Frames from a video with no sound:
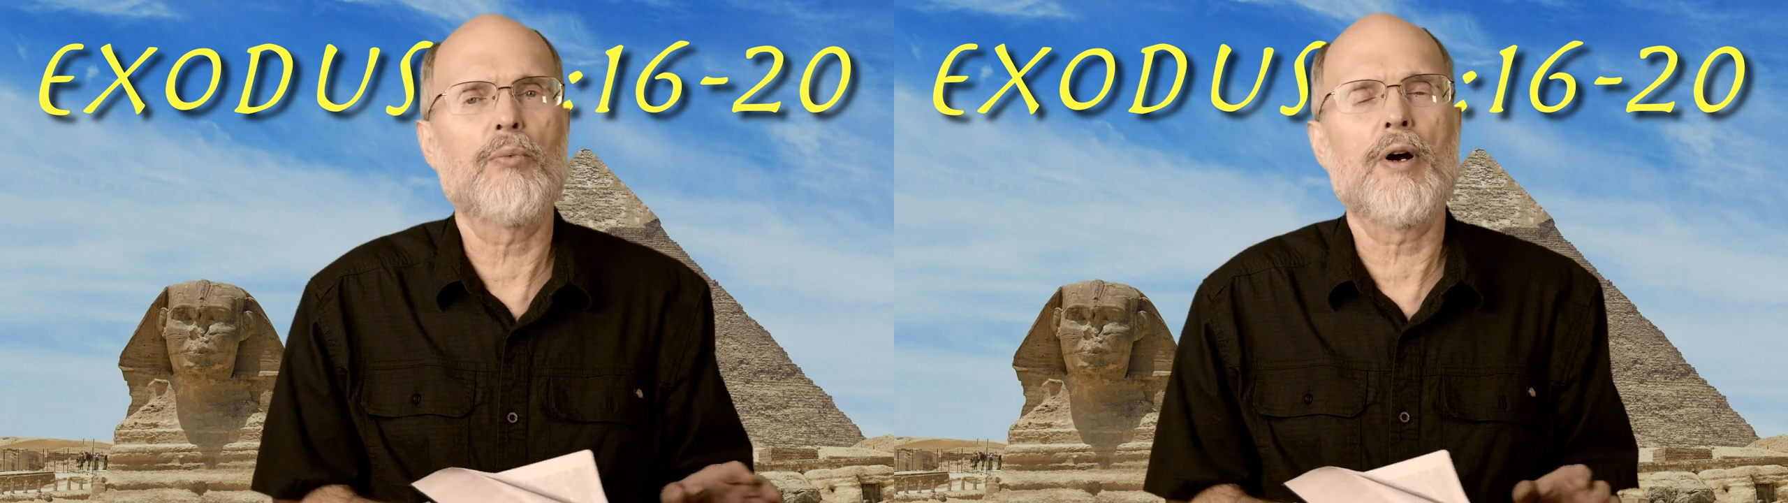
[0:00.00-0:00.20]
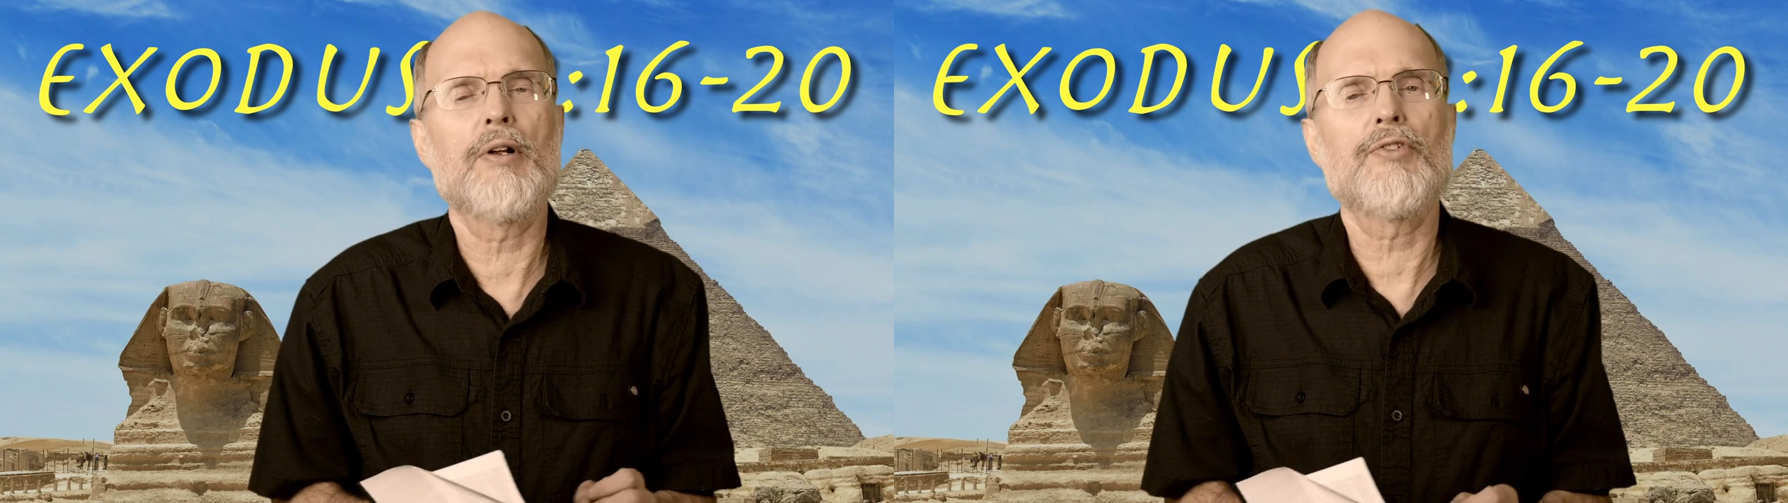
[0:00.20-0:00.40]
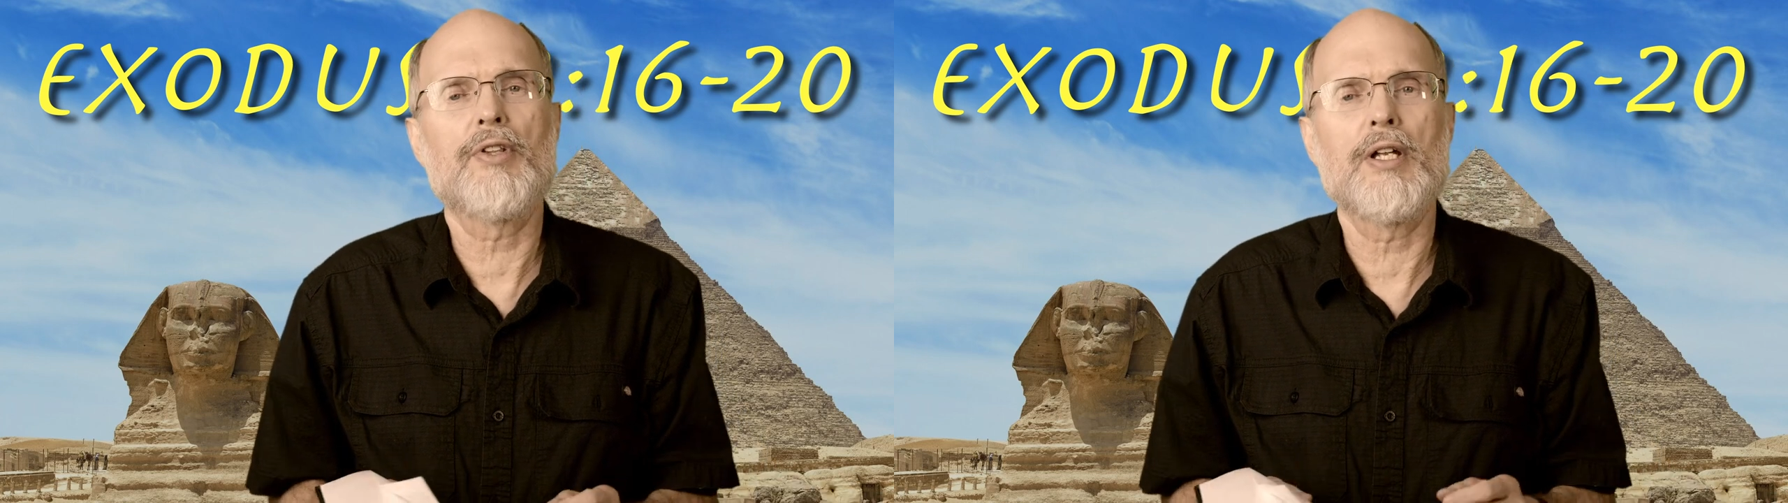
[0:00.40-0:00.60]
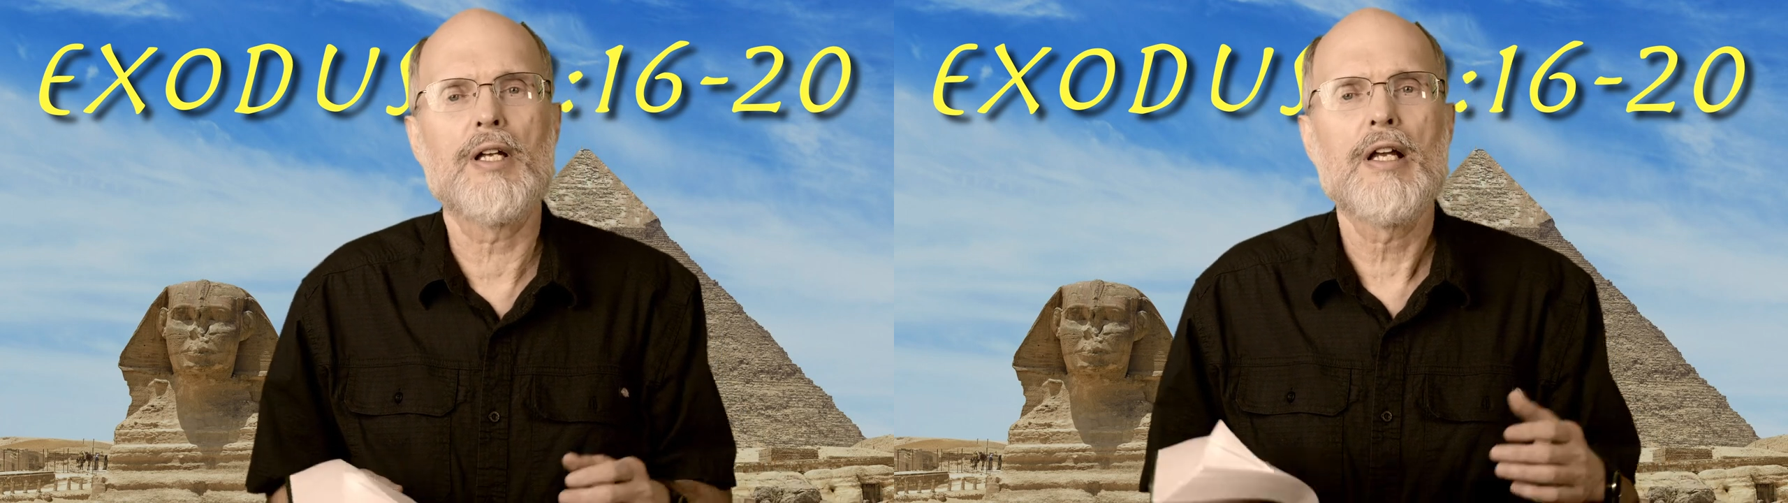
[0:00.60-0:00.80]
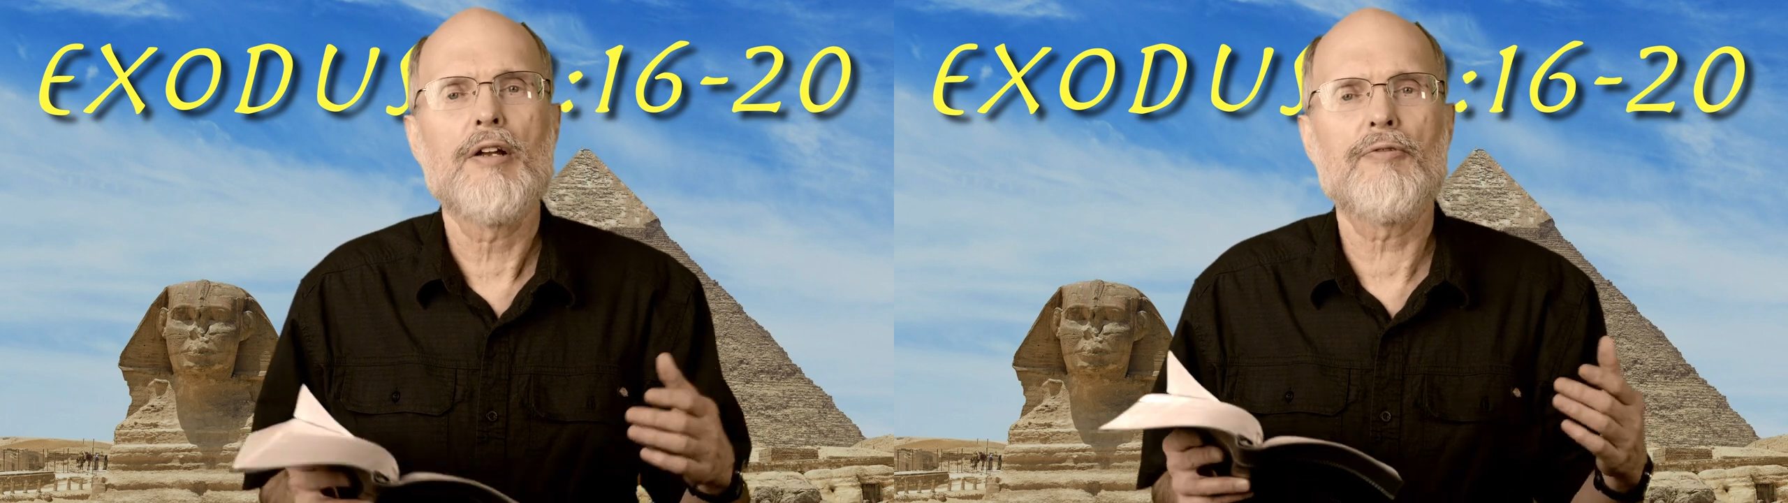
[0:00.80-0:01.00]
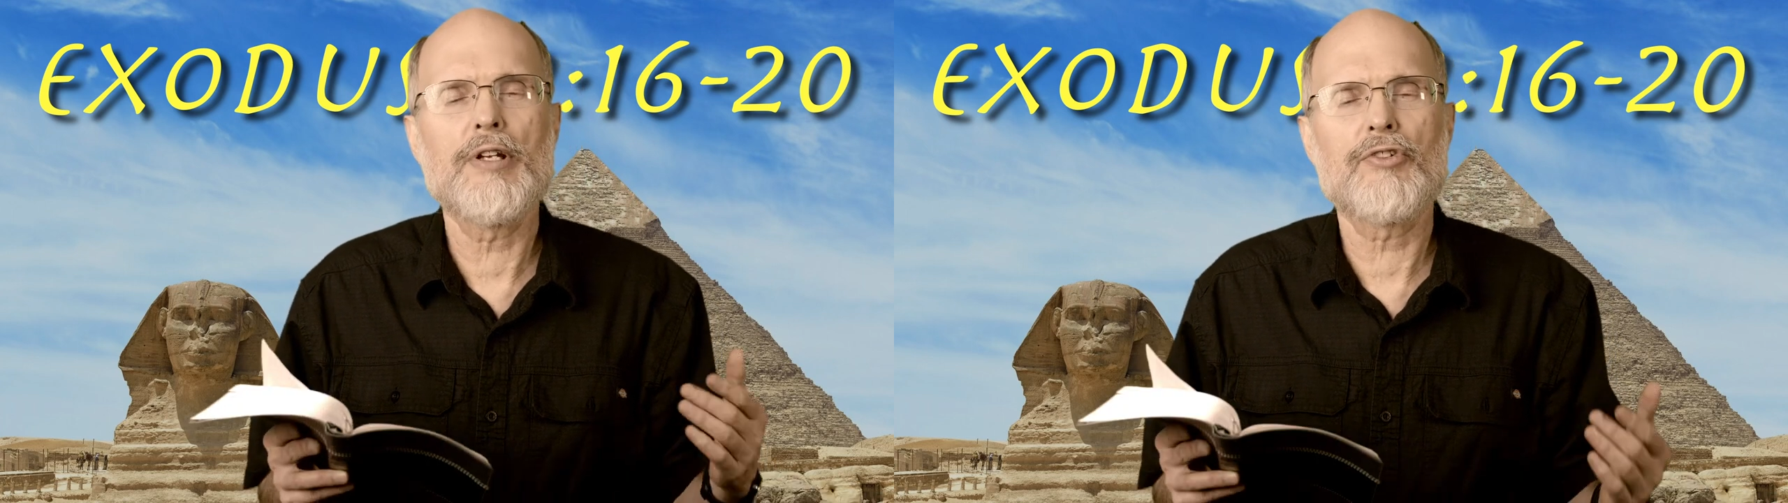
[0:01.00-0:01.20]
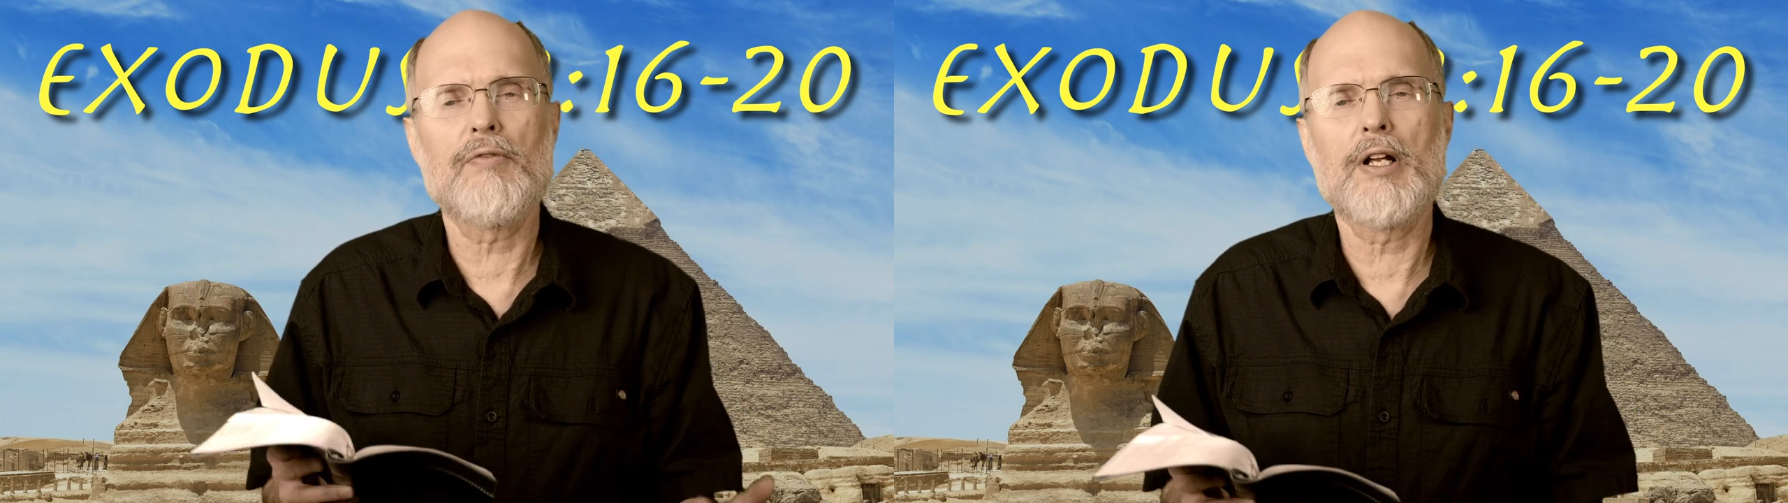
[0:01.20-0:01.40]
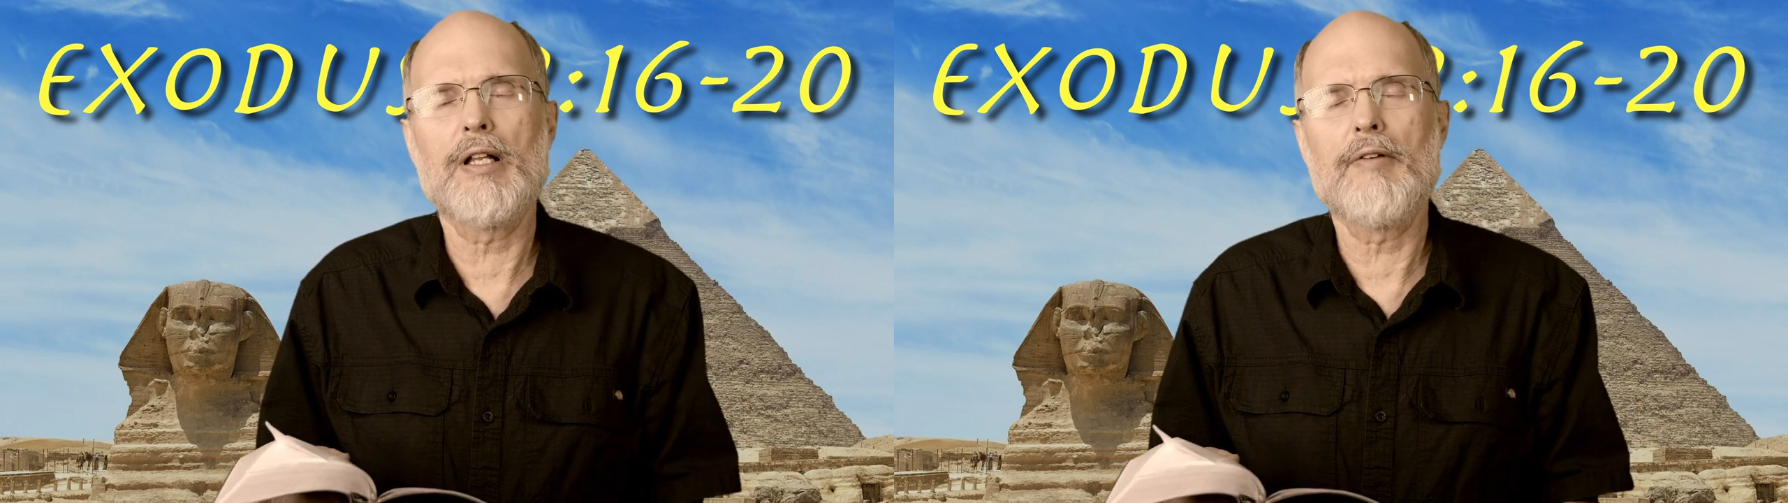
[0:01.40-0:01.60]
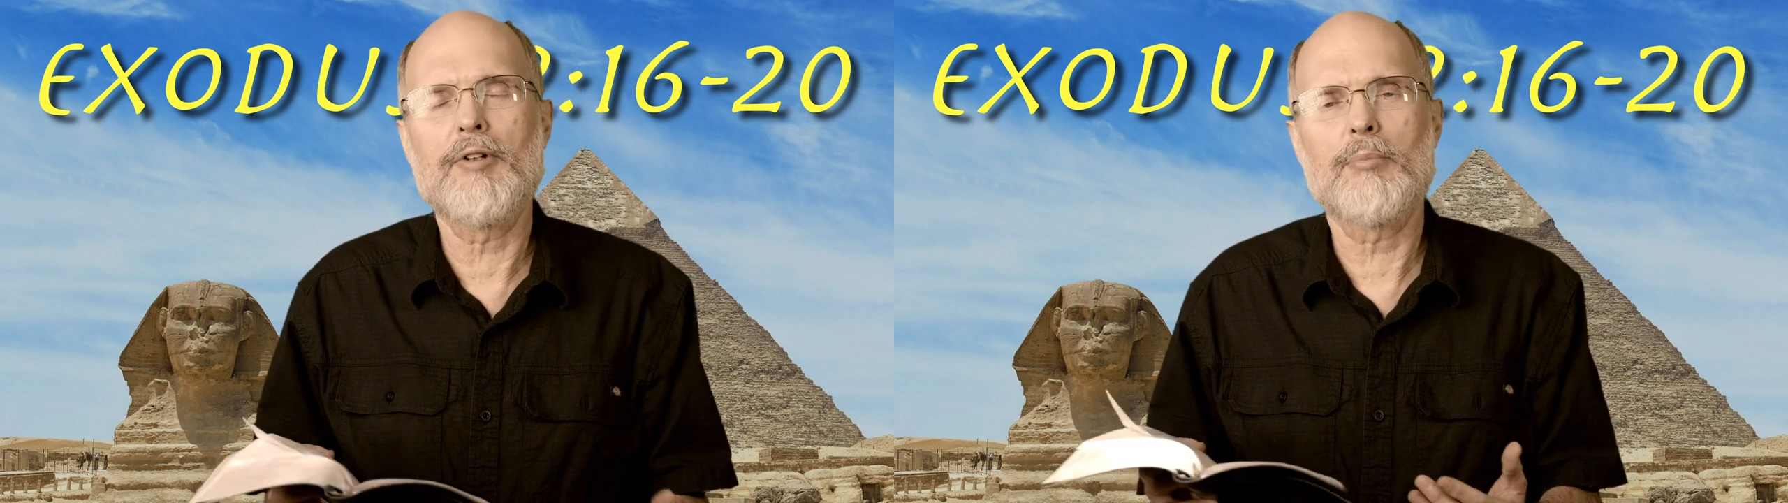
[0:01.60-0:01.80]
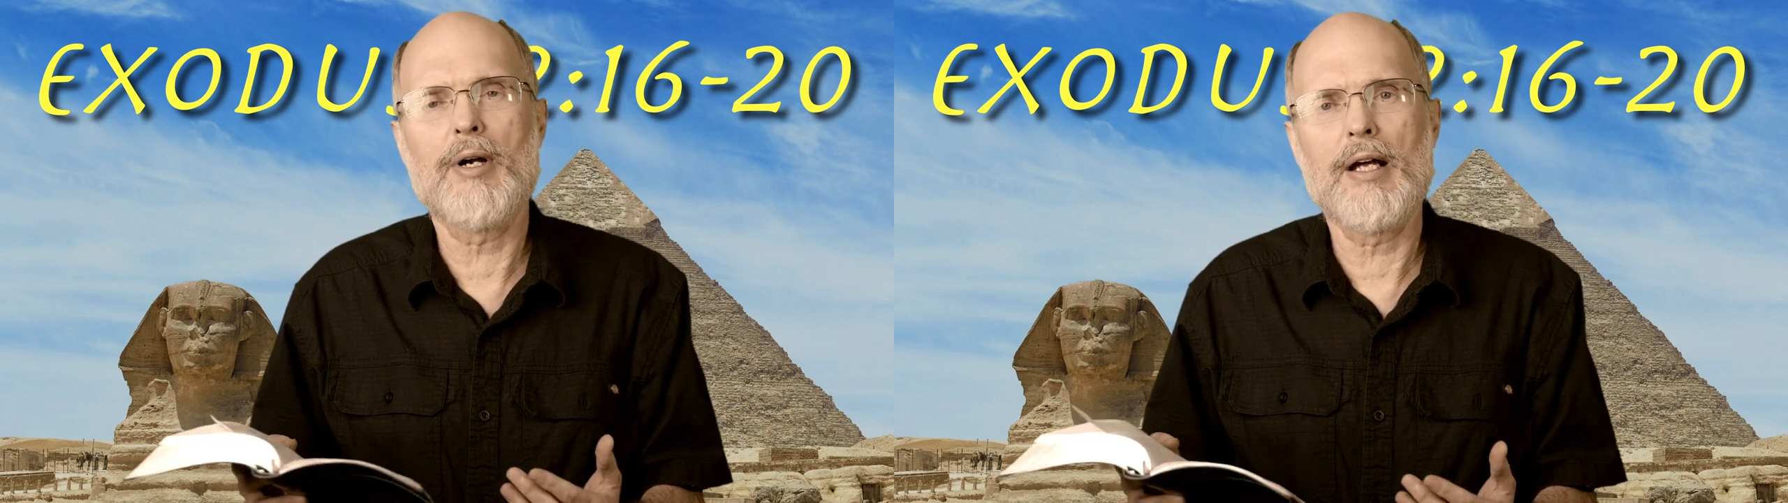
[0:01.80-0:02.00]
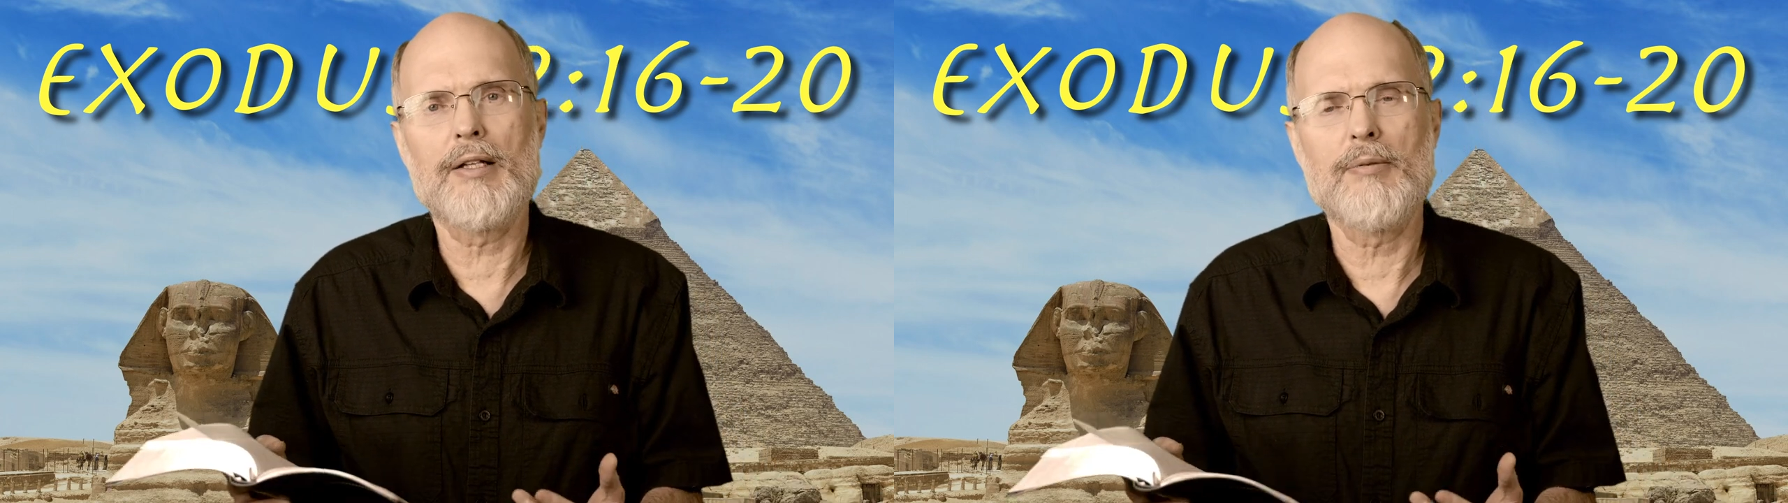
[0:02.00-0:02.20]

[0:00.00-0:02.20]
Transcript: whereas the Feast of Unleavened Bread,